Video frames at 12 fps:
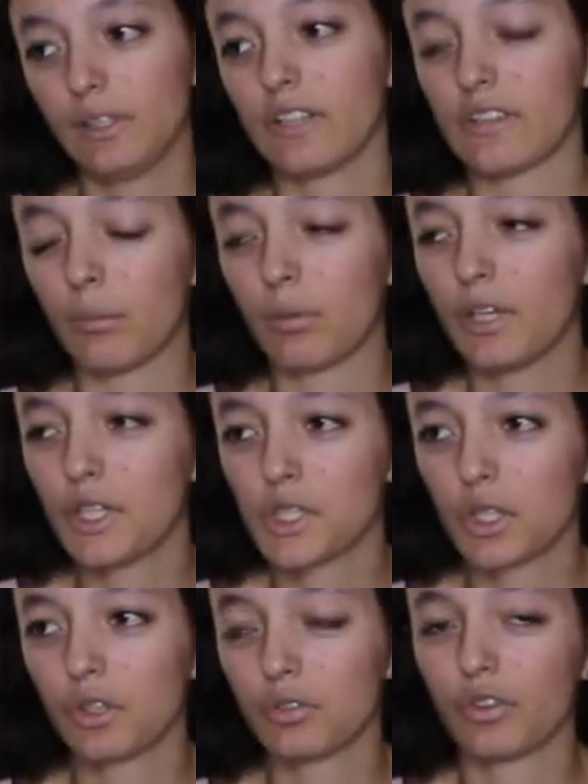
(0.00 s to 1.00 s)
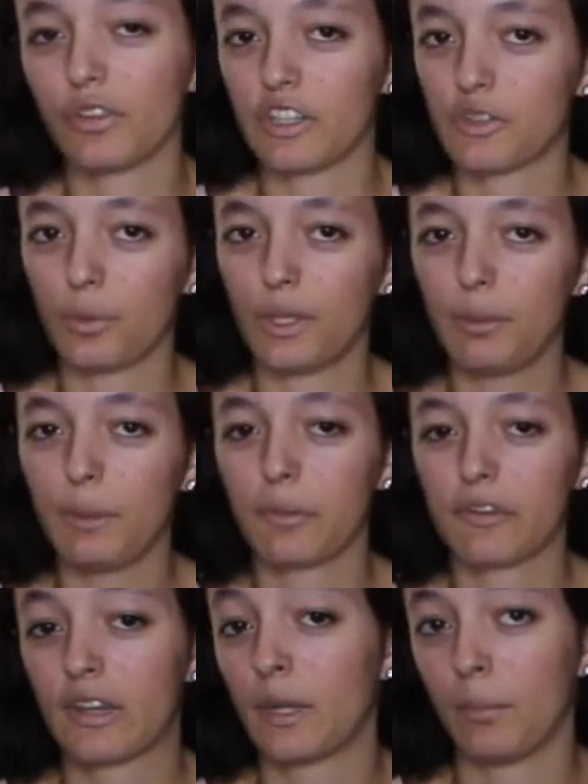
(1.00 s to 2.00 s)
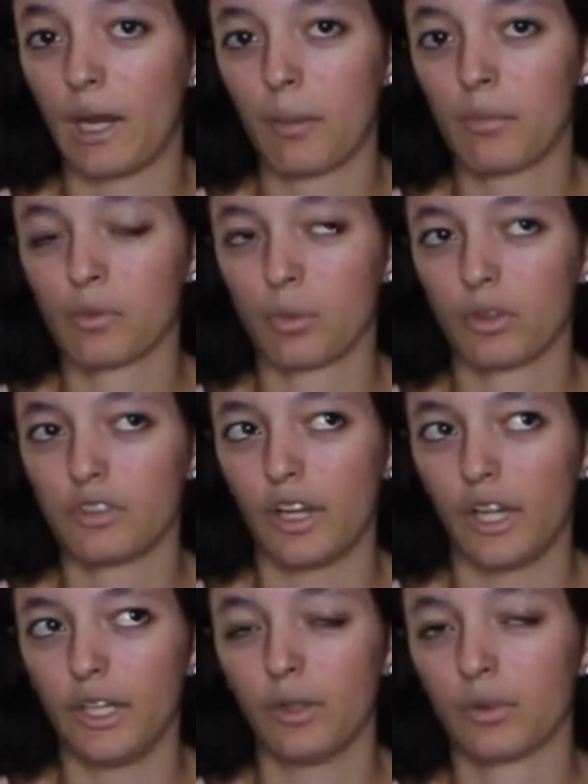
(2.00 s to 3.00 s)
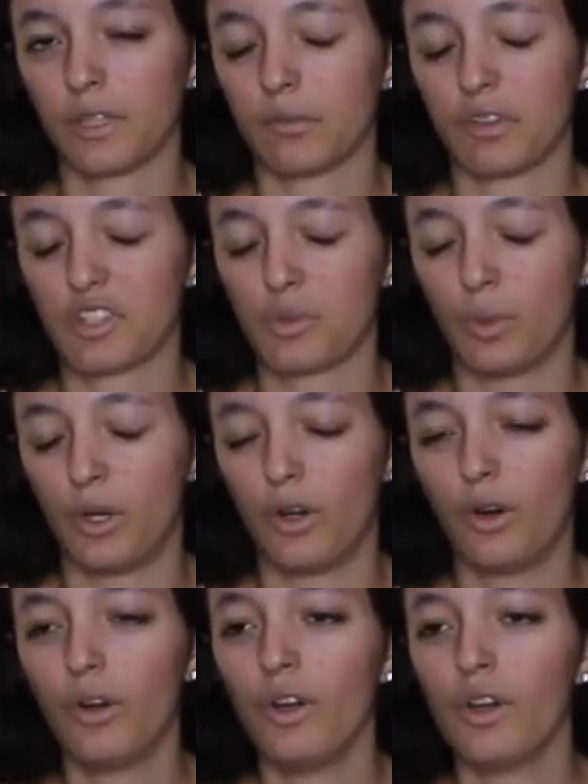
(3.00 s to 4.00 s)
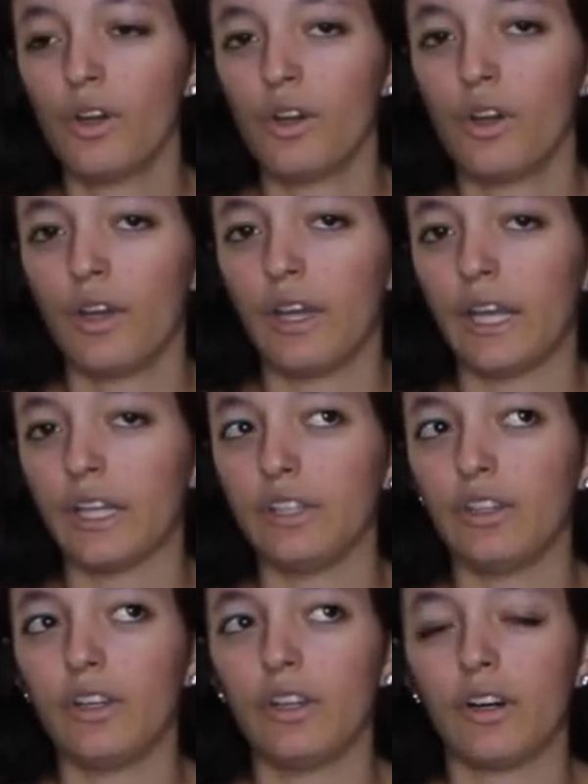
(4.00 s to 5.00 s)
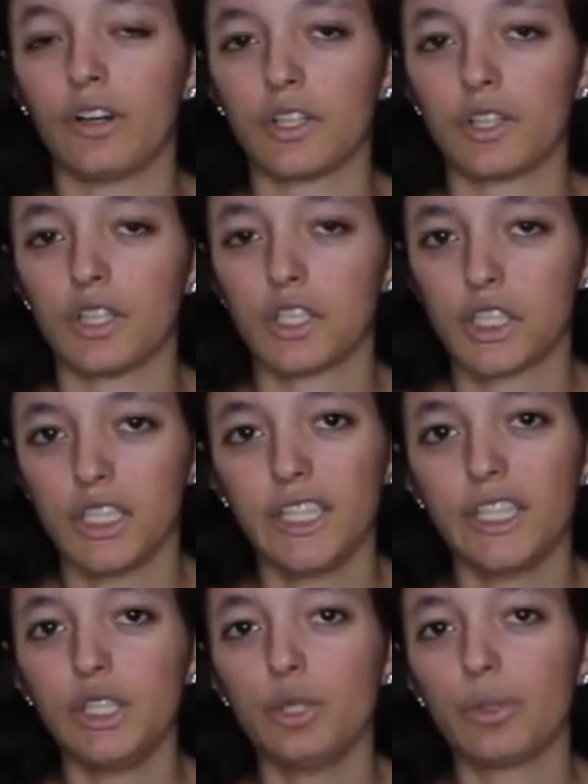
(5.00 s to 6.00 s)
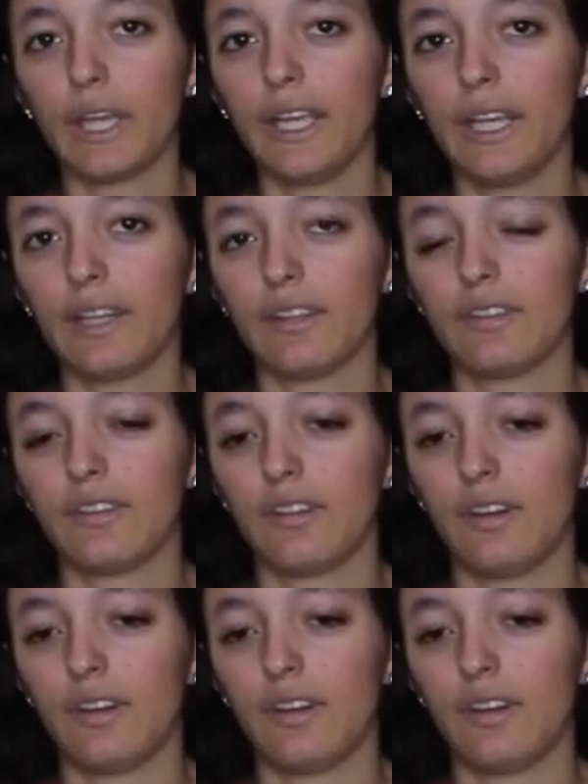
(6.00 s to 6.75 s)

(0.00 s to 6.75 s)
because I'm pretty sure for this one the people said the bottoms were tight or they were small. And on Shein you can't